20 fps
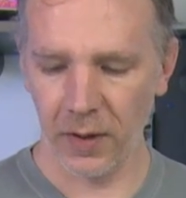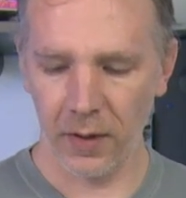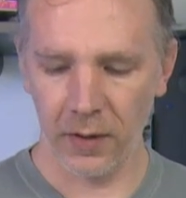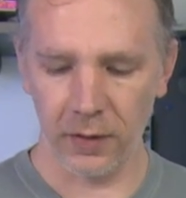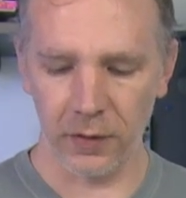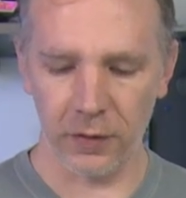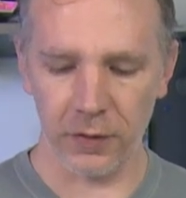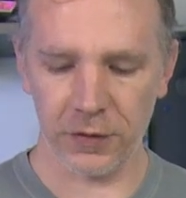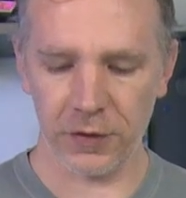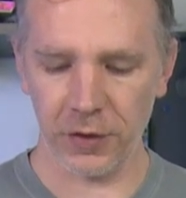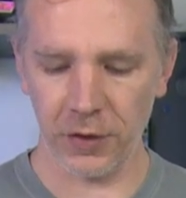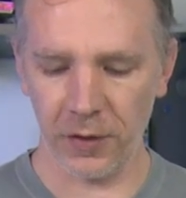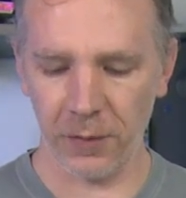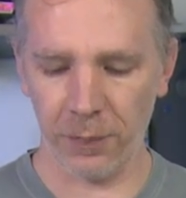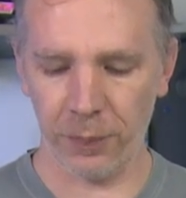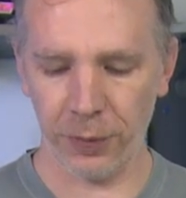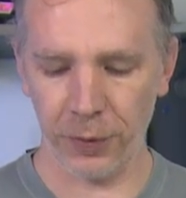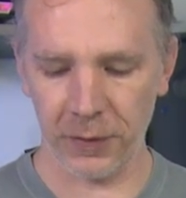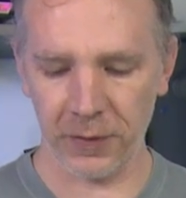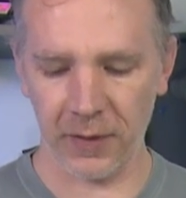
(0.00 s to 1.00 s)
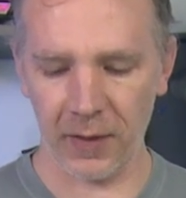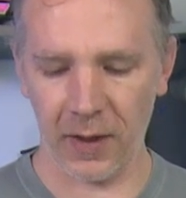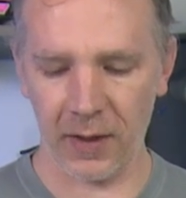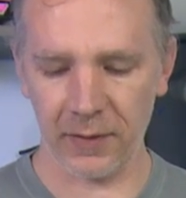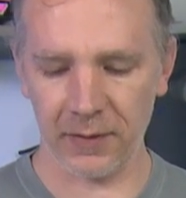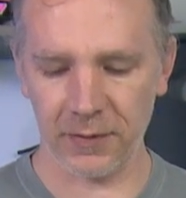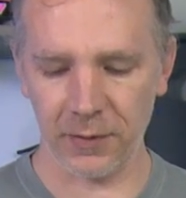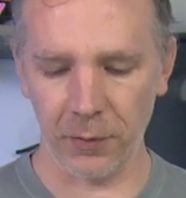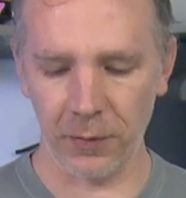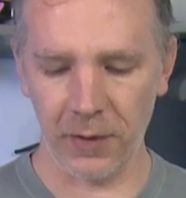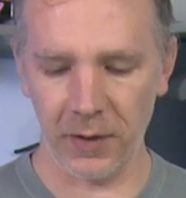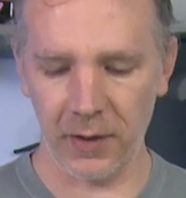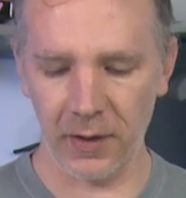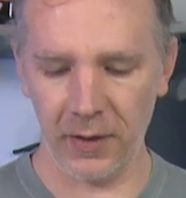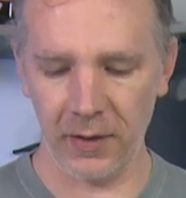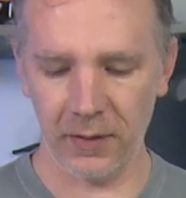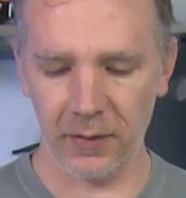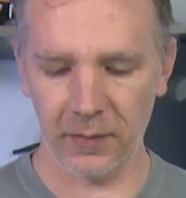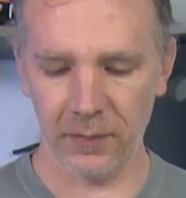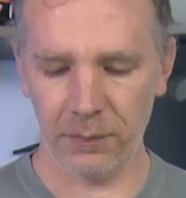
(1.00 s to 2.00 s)
You should have put that so that
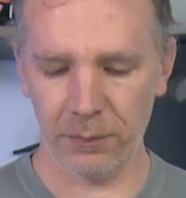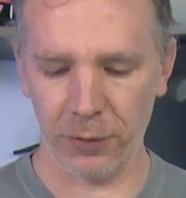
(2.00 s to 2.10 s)
it